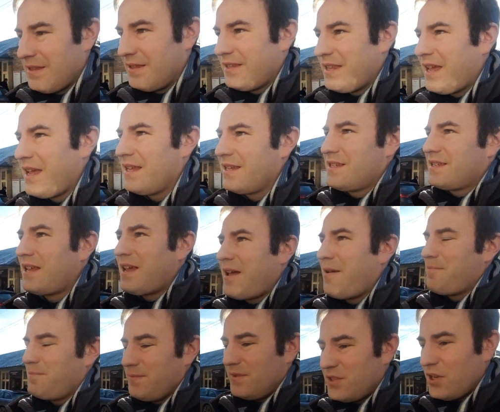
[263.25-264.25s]
There's
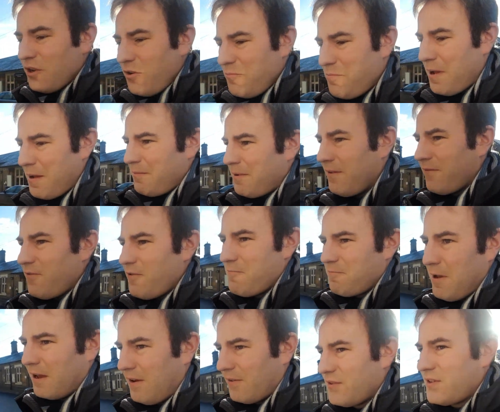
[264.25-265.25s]
two public
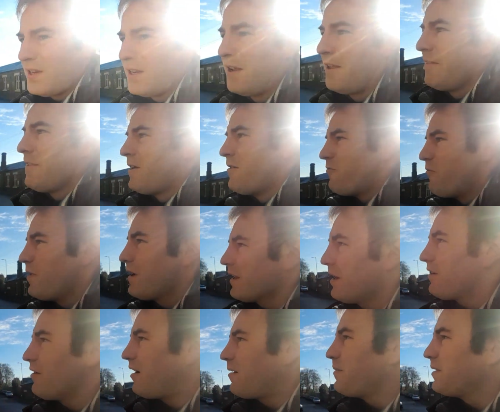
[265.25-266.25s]
footpaths. We're
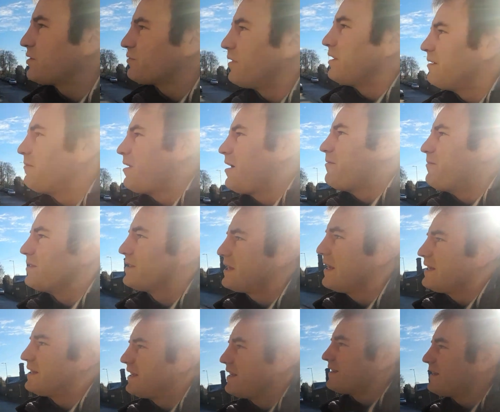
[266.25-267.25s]
going to go up this one in a moment. See,
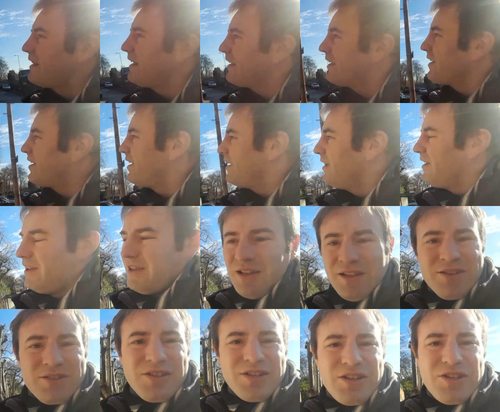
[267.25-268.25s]
it says link
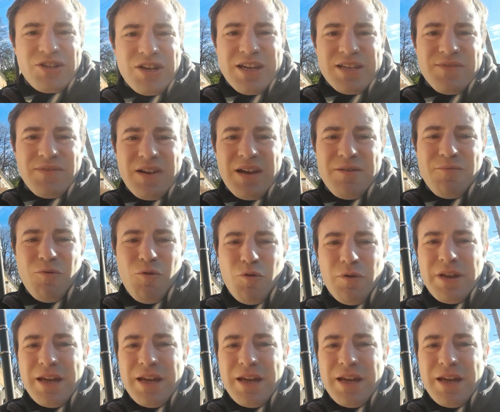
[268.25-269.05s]
to the Chess Valley Walk.